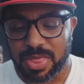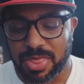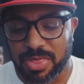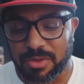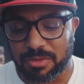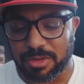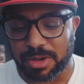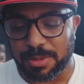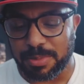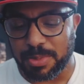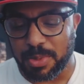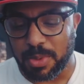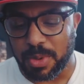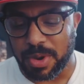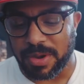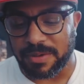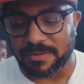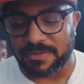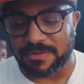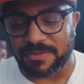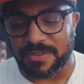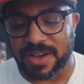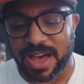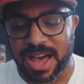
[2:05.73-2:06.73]

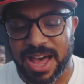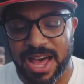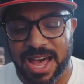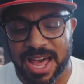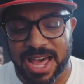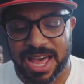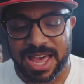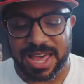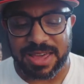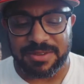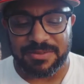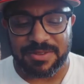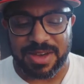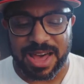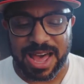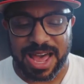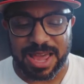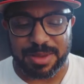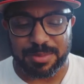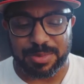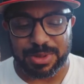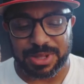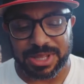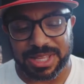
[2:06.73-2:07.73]
3.5,
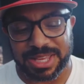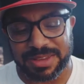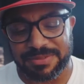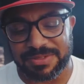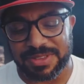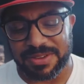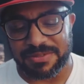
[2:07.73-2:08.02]
I believe,